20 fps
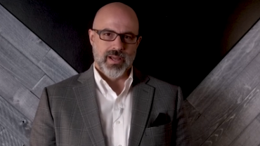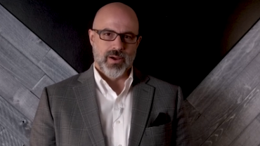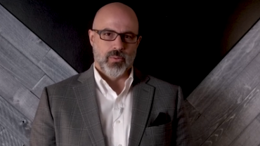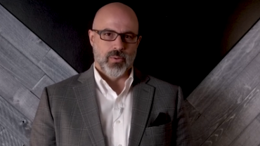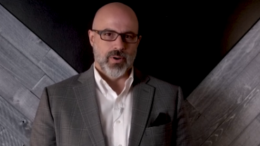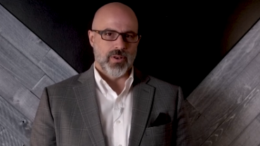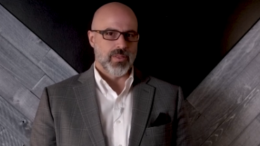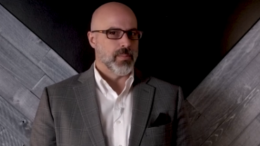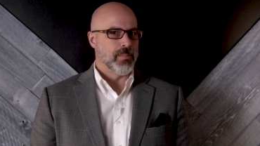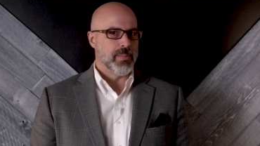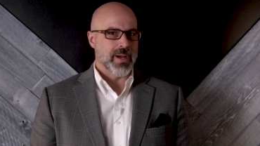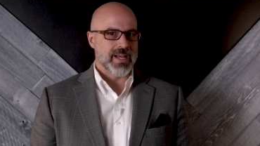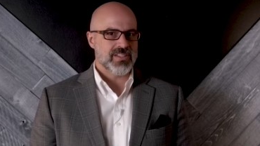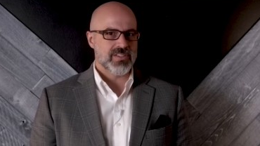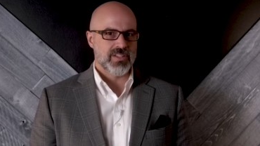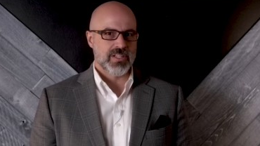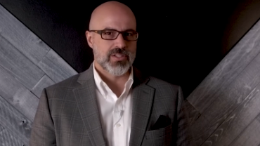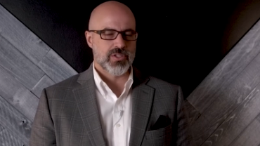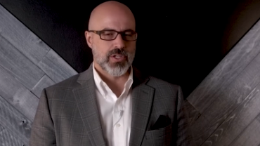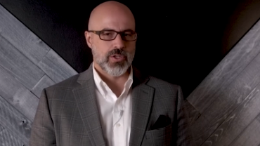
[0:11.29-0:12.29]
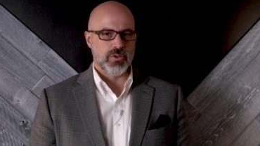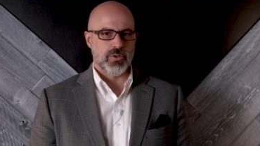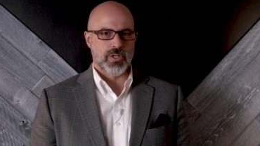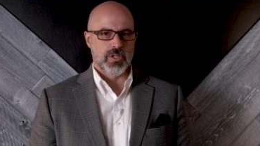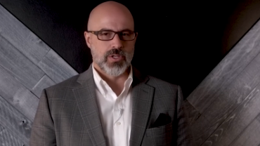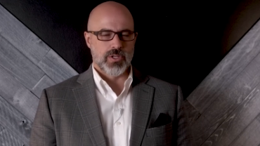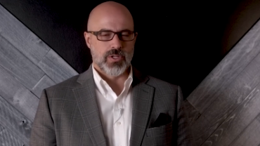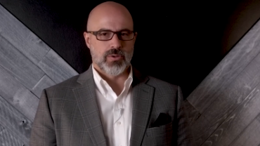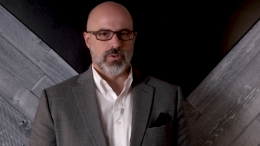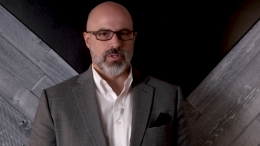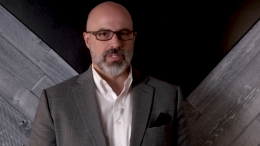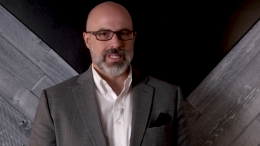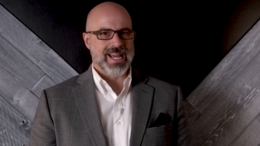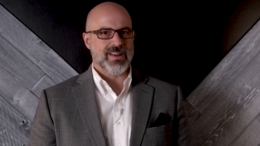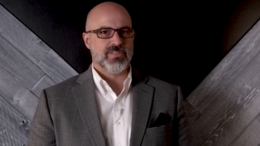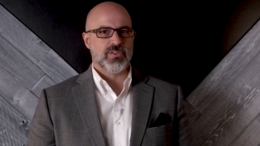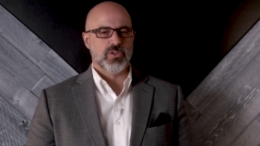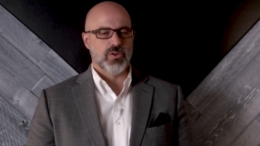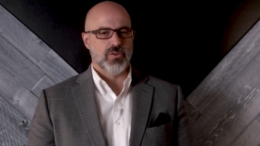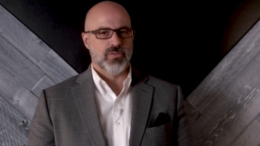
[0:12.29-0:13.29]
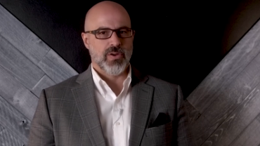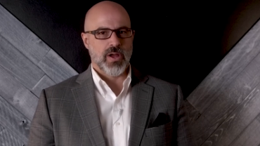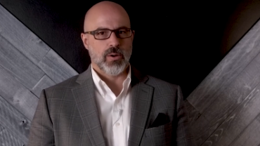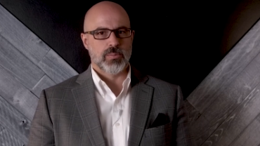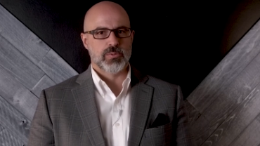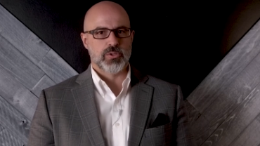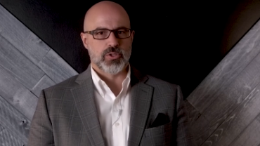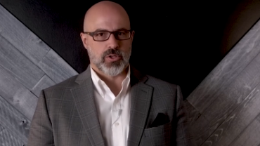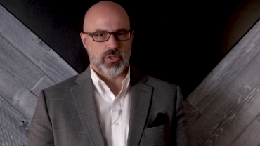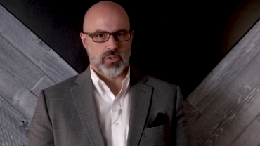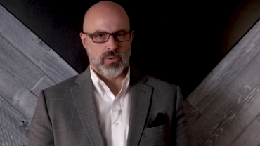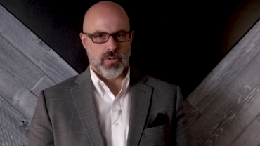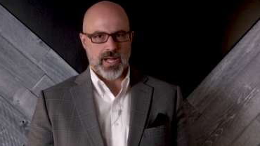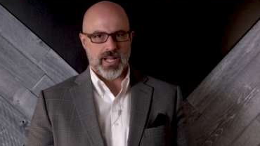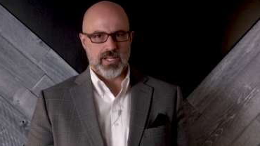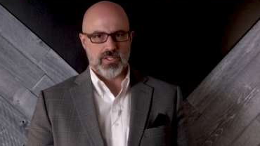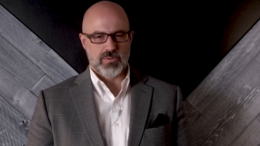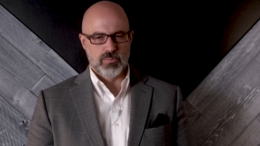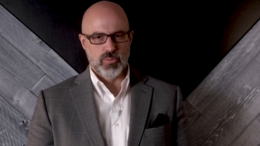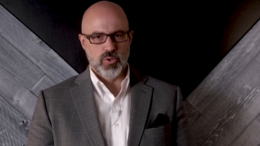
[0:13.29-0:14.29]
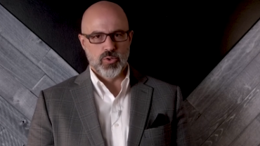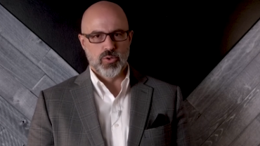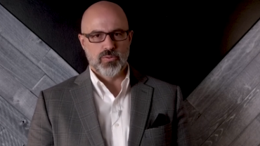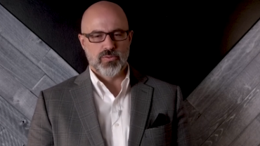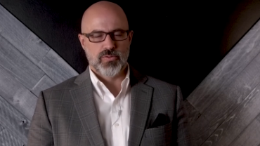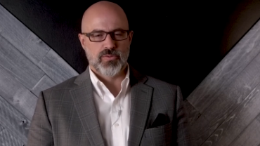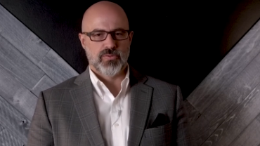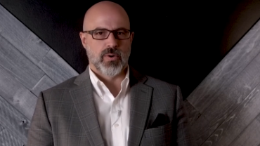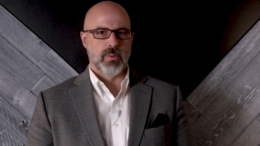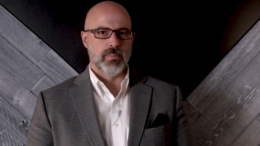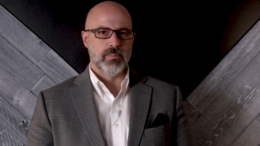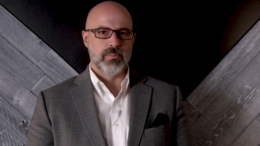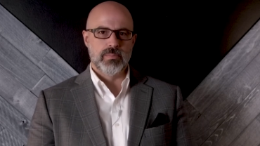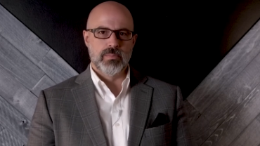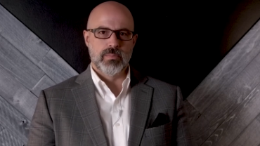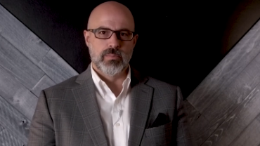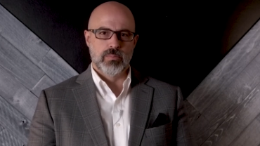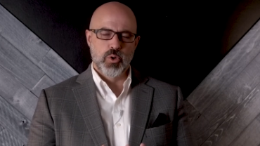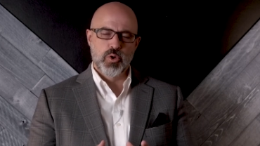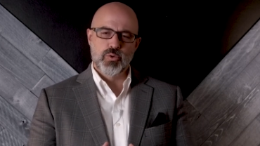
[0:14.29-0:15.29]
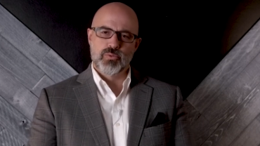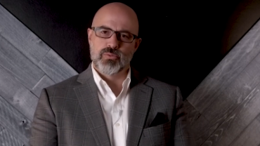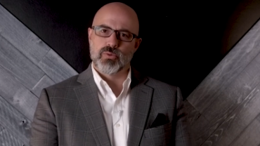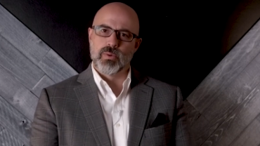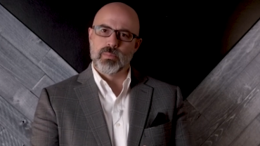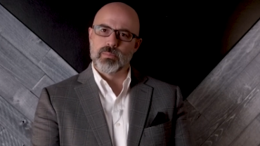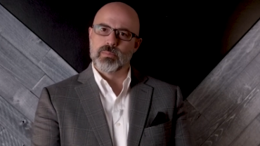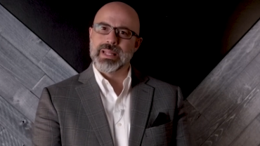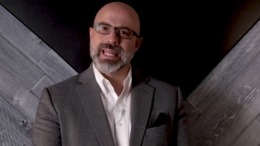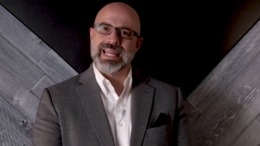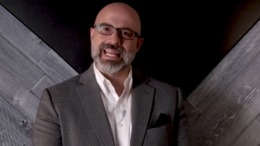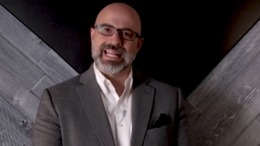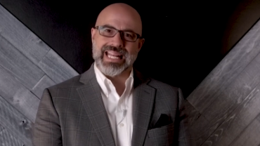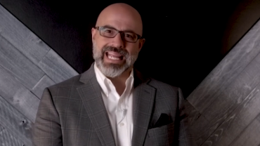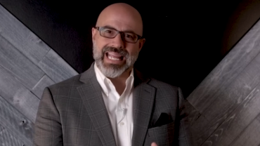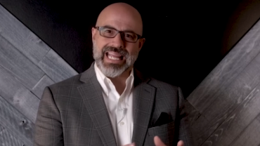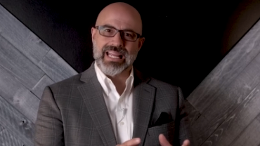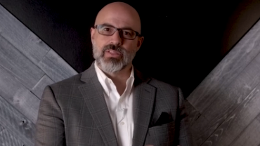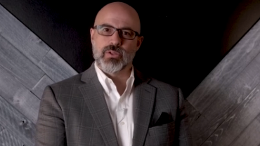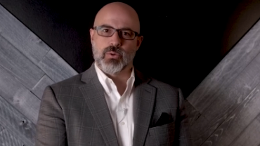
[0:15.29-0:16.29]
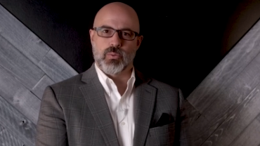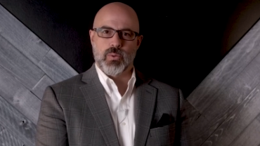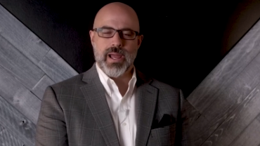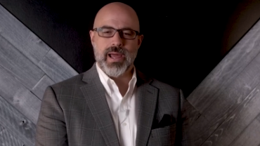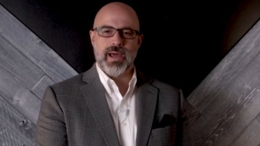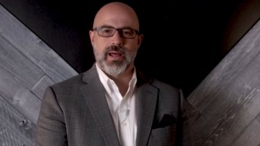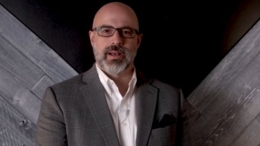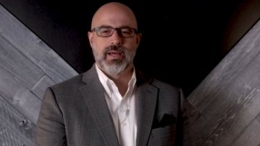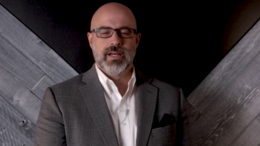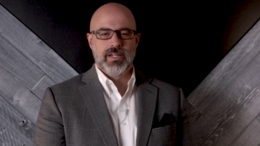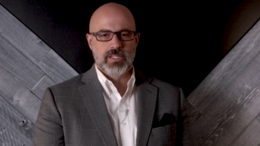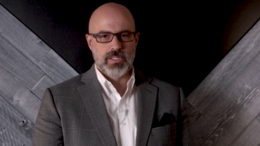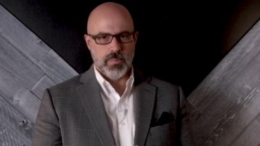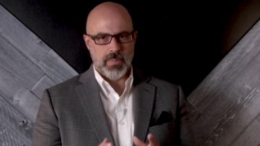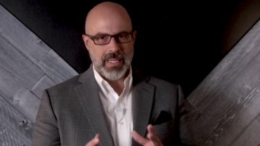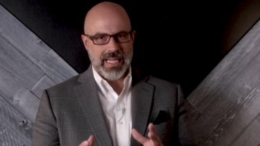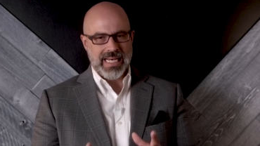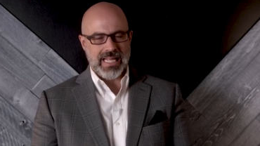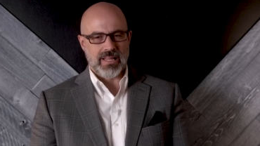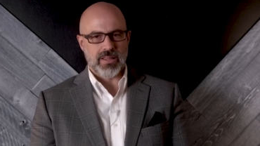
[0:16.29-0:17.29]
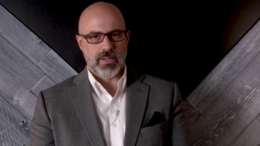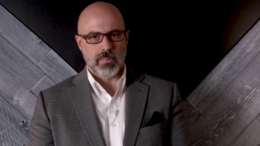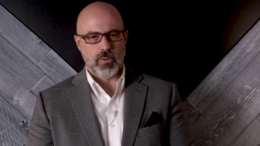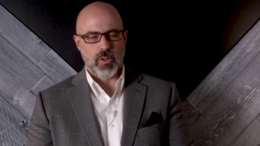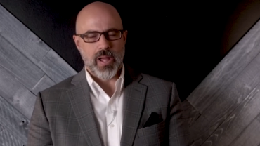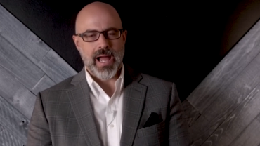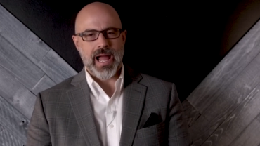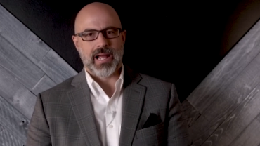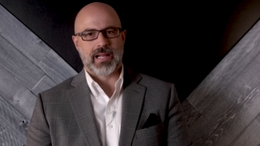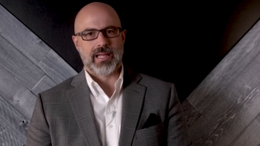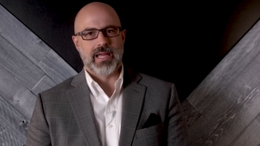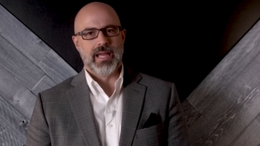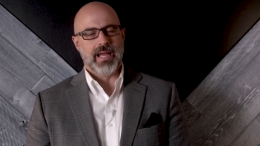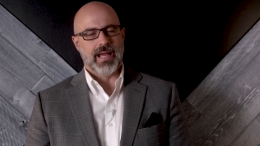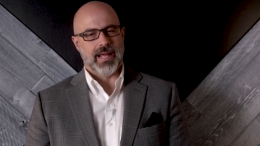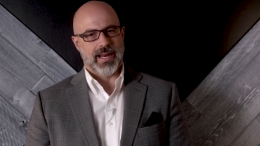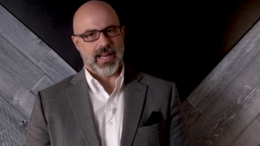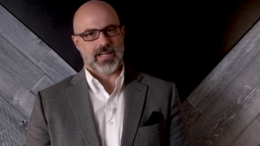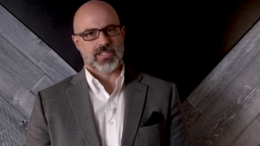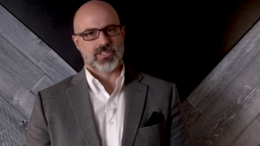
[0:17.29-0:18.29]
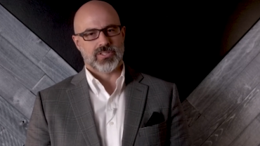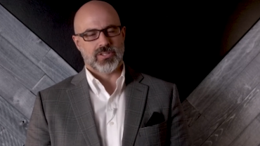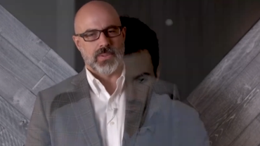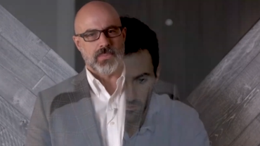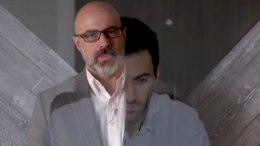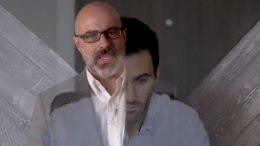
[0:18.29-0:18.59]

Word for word: One of the best things that you can do is after you've helped your clients move from move from being in the red to being in the black and actually